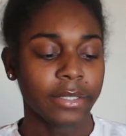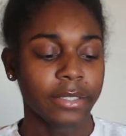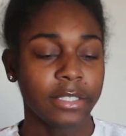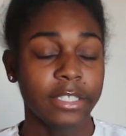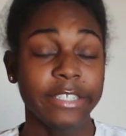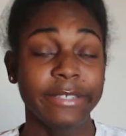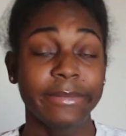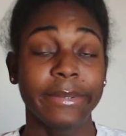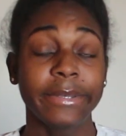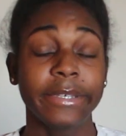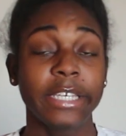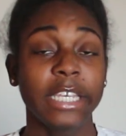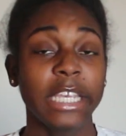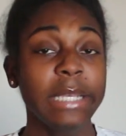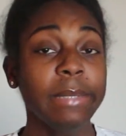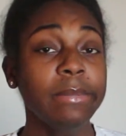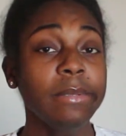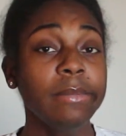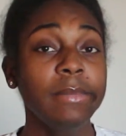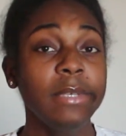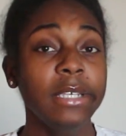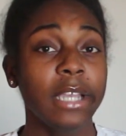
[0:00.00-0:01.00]
she's been
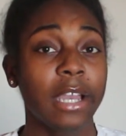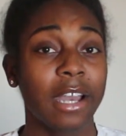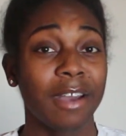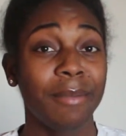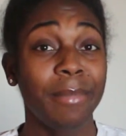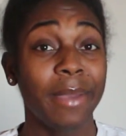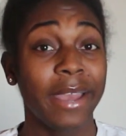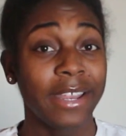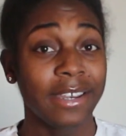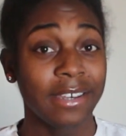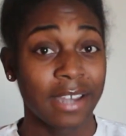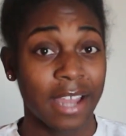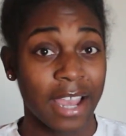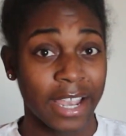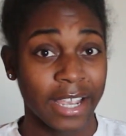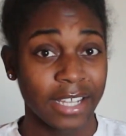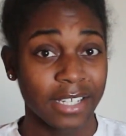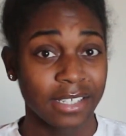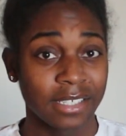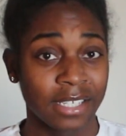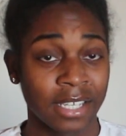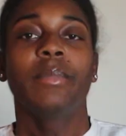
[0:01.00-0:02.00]
keeping me up at
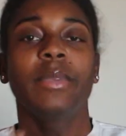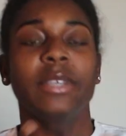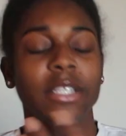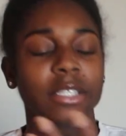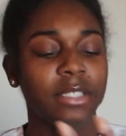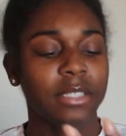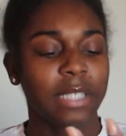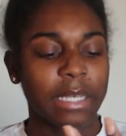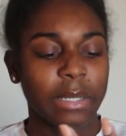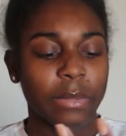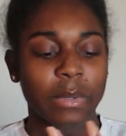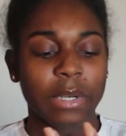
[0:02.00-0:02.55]
night because, like,